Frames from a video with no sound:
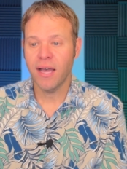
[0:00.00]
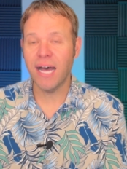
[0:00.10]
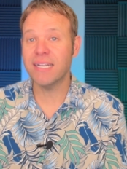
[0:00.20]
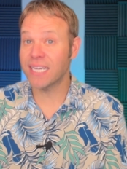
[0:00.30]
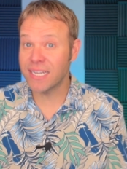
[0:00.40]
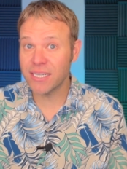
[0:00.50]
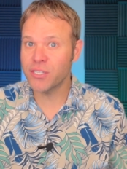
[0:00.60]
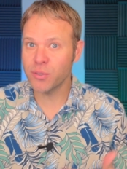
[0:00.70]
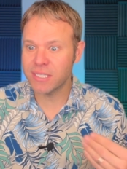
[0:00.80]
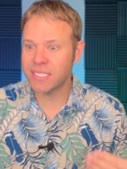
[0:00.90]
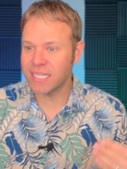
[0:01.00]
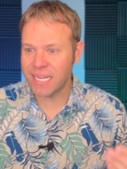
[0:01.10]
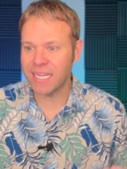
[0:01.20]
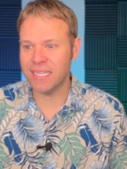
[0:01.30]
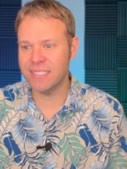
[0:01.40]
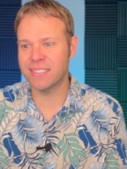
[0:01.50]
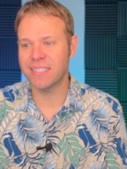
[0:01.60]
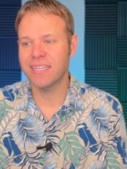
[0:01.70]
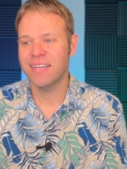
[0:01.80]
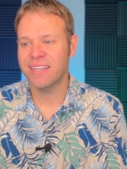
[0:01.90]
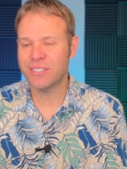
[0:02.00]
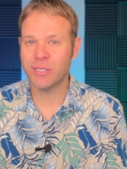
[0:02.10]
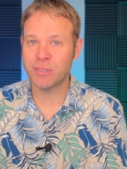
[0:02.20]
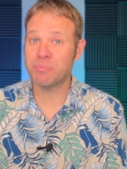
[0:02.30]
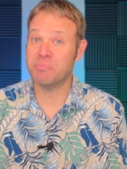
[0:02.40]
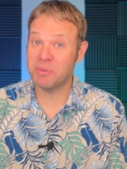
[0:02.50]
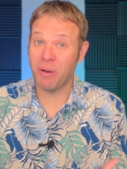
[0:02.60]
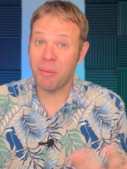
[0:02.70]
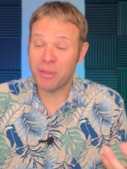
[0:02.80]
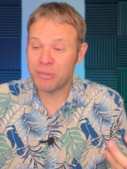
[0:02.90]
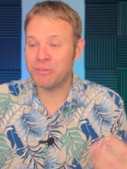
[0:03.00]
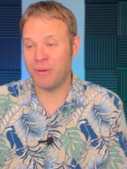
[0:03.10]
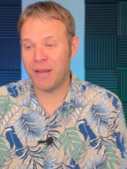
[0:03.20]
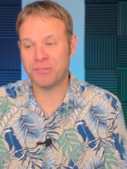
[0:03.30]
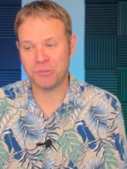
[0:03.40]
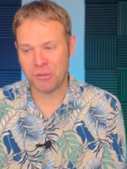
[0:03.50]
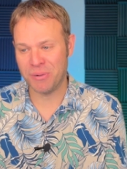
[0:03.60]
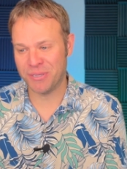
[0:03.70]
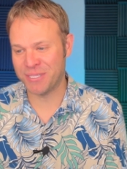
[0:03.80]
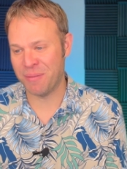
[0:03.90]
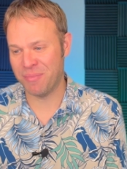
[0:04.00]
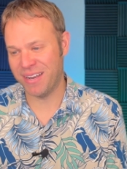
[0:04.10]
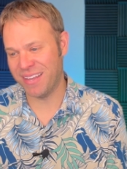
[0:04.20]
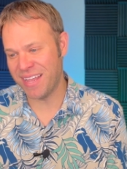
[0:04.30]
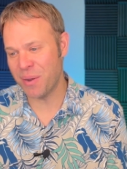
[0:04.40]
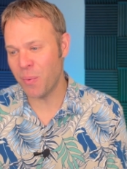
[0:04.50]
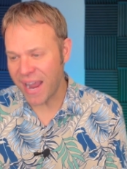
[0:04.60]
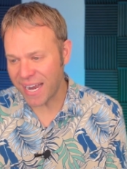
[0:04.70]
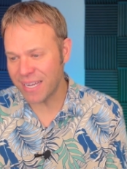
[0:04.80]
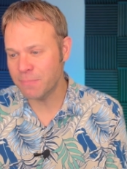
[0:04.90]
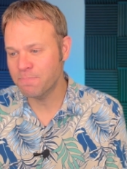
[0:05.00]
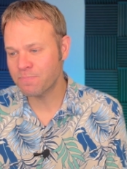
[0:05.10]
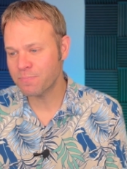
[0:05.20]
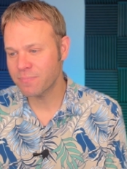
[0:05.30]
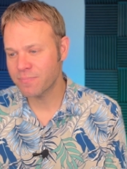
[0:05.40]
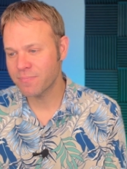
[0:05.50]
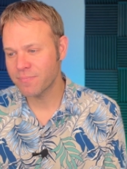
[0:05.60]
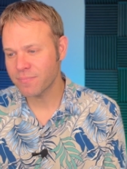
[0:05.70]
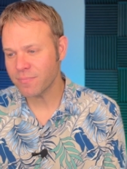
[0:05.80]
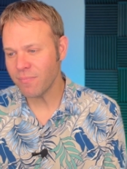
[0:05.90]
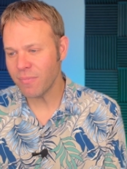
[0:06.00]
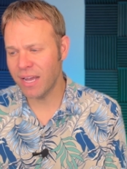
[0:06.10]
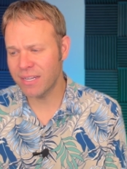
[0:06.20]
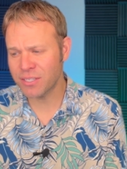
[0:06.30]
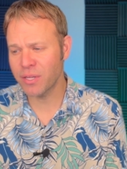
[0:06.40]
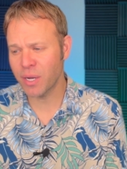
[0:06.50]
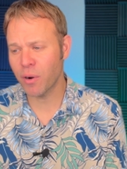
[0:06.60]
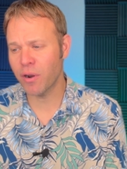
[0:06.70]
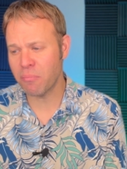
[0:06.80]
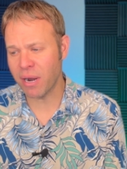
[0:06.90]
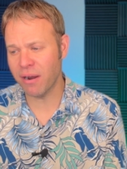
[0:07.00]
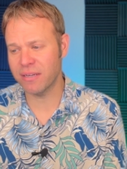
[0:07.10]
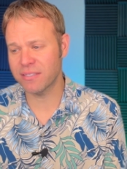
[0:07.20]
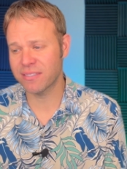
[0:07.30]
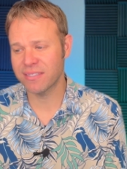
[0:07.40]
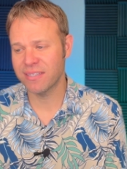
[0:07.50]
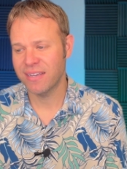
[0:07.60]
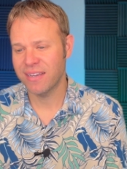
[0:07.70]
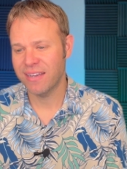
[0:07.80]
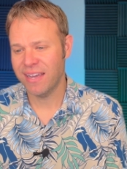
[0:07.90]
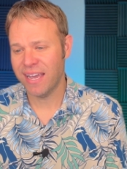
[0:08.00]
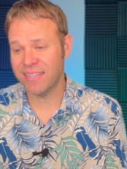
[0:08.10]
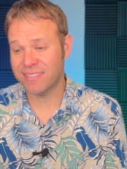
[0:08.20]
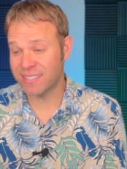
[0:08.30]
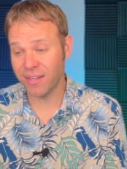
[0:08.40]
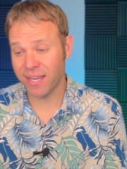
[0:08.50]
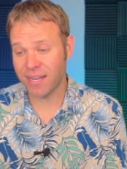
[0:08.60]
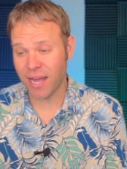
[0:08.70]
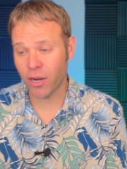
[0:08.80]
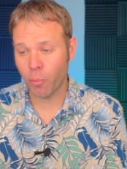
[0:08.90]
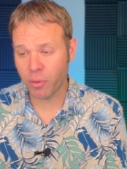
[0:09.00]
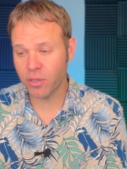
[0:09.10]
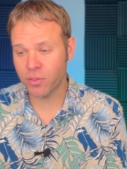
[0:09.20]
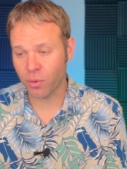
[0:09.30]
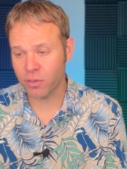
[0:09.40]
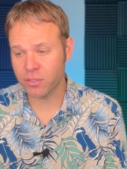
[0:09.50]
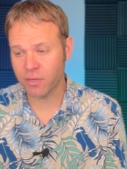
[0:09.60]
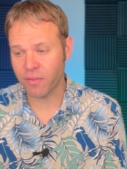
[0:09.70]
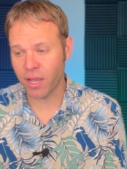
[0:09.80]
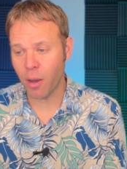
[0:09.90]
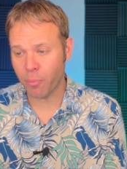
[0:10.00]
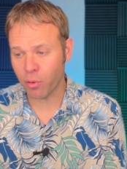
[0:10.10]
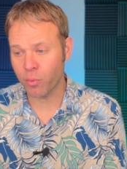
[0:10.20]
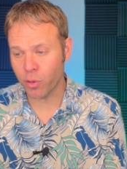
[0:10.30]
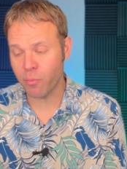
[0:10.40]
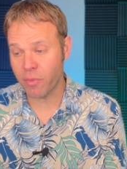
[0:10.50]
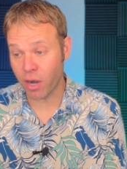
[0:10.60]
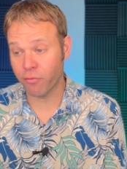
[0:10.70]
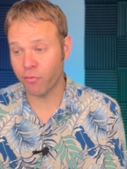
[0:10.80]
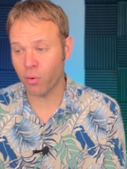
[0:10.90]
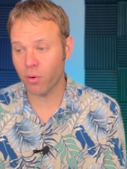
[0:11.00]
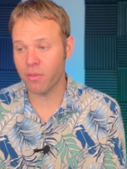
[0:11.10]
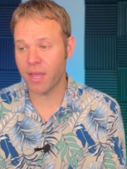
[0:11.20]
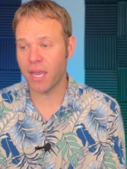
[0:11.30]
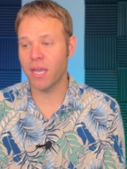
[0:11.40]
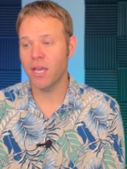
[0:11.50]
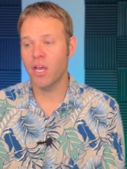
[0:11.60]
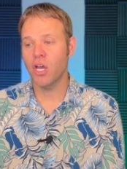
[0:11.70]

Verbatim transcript: attending to his needs. So he's probably using the restroom or something. And they waited until they were embarrassed. And still, he had not opened the doors of the upper room. Therefore, they